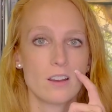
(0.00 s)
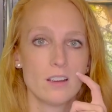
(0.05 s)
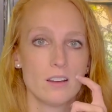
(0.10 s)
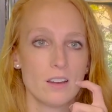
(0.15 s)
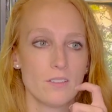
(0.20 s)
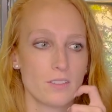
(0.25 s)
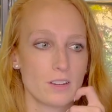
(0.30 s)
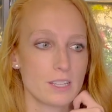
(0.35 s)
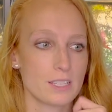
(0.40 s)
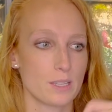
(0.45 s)

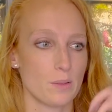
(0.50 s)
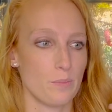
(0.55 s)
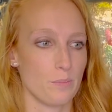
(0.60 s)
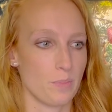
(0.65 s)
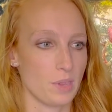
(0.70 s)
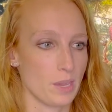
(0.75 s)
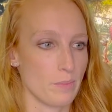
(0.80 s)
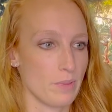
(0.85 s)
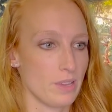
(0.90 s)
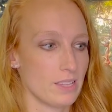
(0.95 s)
however, some
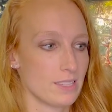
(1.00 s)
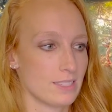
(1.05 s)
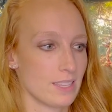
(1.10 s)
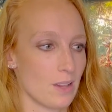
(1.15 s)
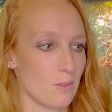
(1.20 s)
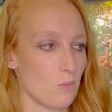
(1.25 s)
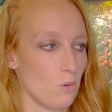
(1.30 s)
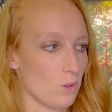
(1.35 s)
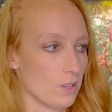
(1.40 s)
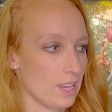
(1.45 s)
babies
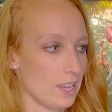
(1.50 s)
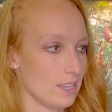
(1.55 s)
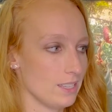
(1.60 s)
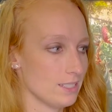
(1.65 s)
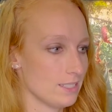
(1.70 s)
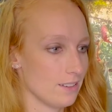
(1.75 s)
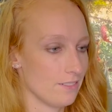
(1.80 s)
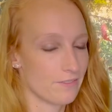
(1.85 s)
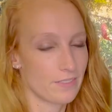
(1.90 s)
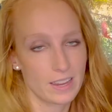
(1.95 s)
that will get
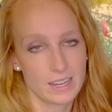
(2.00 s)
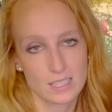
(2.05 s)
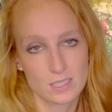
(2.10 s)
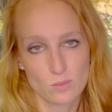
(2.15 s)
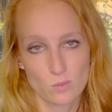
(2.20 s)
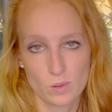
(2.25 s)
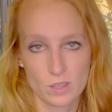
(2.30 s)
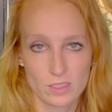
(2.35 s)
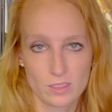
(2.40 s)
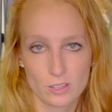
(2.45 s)
into
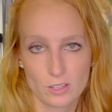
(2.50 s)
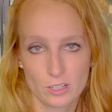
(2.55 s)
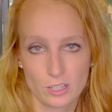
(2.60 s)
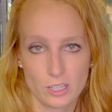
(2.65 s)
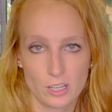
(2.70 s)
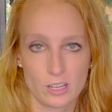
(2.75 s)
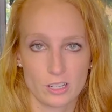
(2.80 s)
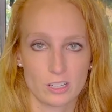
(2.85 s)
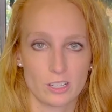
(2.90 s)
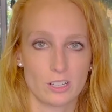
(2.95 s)
fights when they're
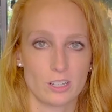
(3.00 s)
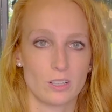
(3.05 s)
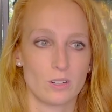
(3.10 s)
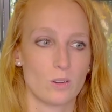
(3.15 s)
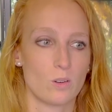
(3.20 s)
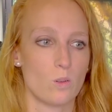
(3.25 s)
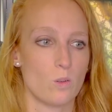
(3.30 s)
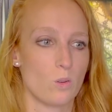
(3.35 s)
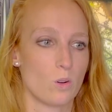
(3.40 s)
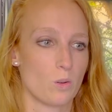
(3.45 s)

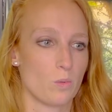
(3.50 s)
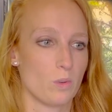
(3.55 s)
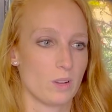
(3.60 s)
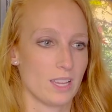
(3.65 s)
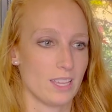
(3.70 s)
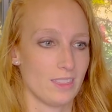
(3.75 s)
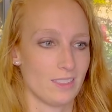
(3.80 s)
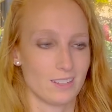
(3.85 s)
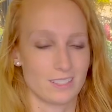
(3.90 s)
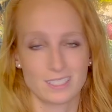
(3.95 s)
younger, or will
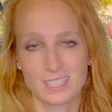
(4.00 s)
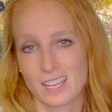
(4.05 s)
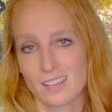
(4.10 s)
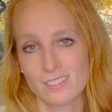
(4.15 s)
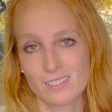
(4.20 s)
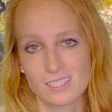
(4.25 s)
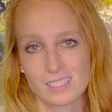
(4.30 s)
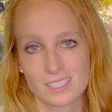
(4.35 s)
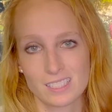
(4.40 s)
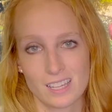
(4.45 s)
get their
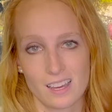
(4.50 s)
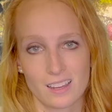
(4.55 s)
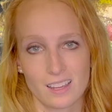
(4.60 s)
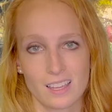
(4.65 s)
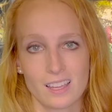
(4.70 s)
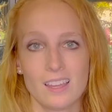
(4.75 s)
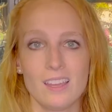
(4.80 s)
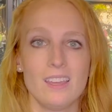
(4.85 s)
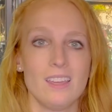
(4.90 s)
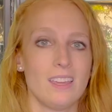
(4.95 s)
tail stuck